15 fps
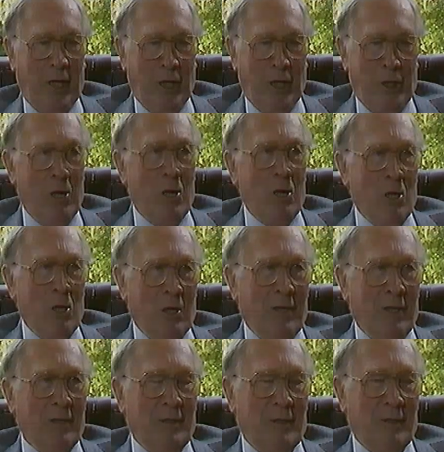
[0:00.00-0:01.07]
Young
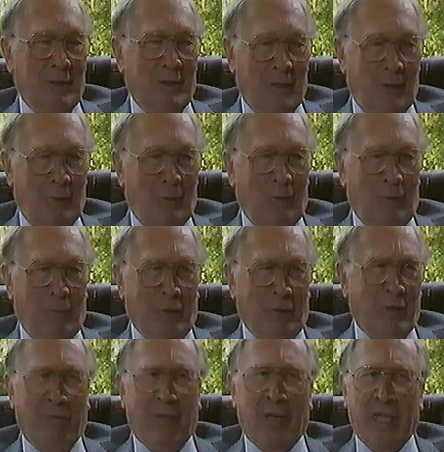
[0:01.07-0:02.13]
was
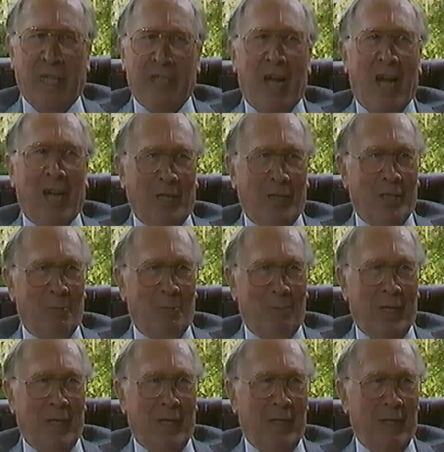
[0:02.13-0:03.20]
a very talented
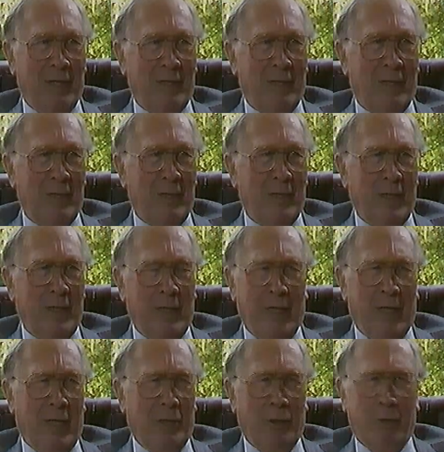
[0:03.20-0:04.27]
player,
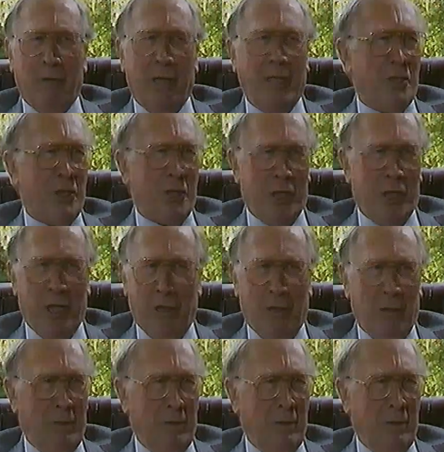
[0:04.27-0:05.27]
had great skill